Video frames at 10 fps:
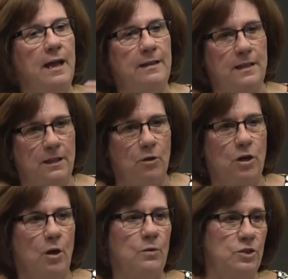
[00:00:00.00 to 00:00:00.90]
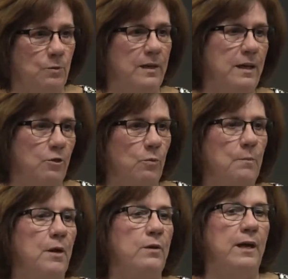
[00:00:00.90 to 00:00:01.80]
and then they'll go into another
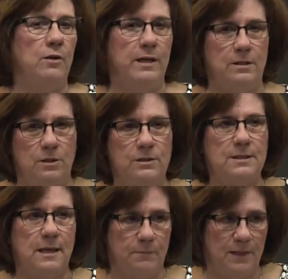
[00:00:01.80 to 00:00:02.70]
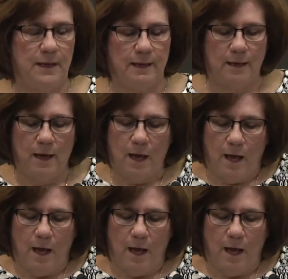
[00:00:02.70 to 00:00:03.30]
remote area and do the same thing.